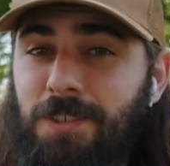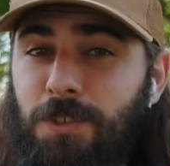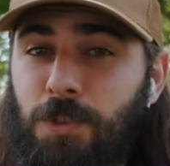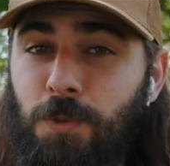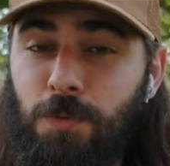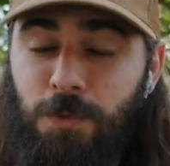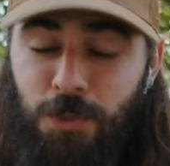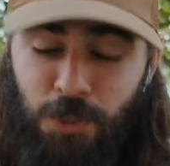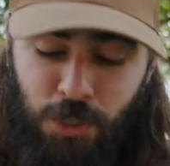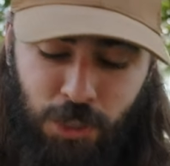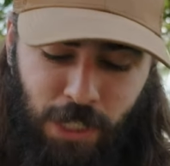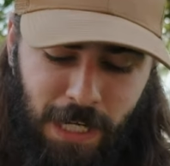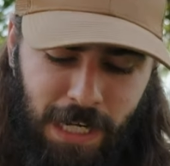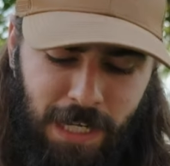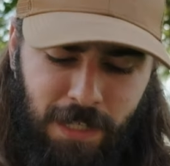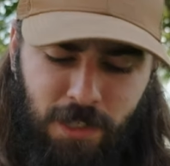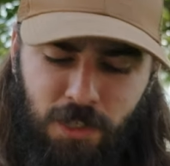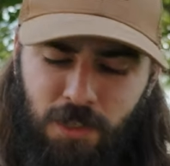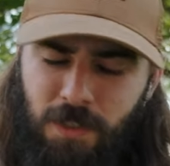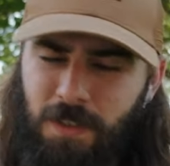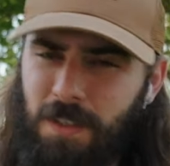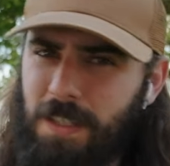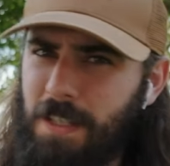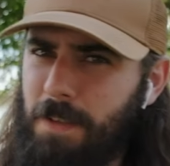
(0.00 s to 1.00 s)
to
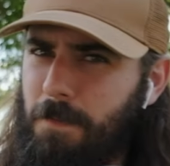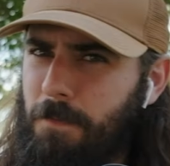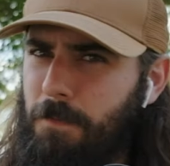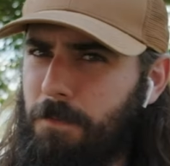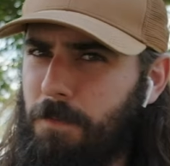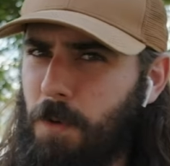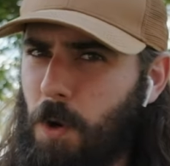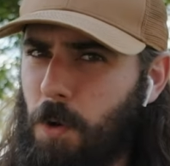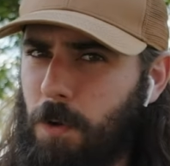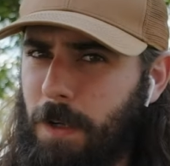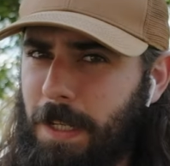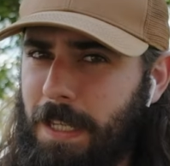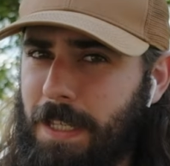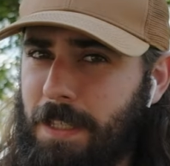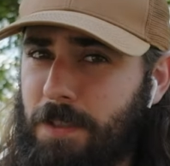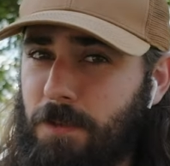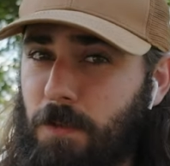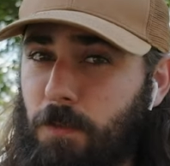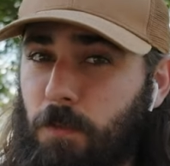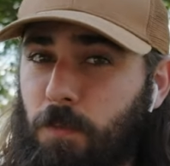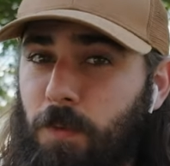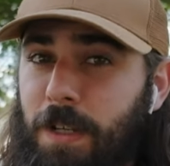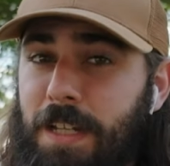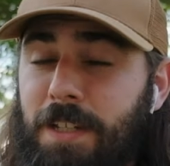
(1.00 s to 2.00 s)
change the focus
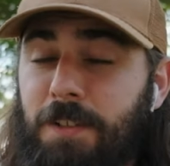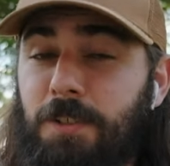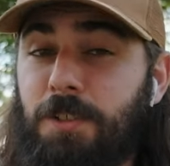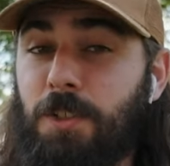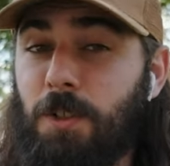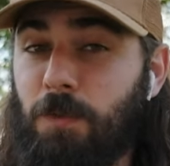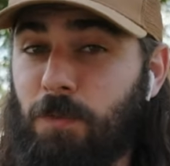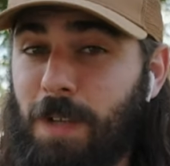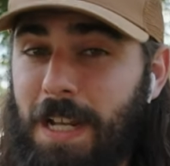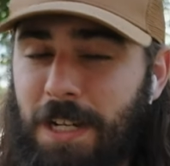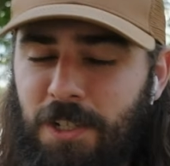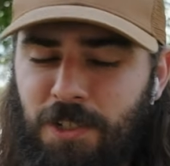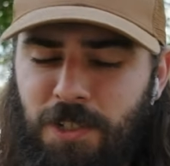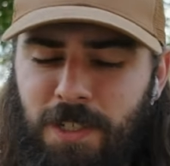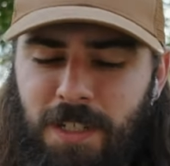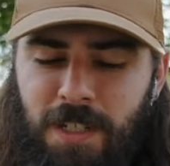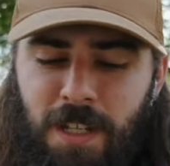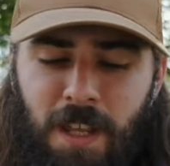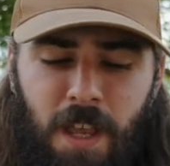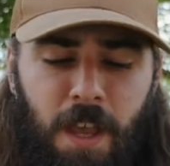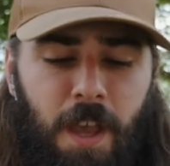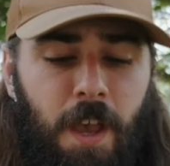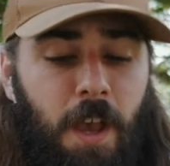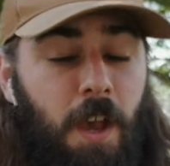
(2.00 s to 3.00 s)
ring direction.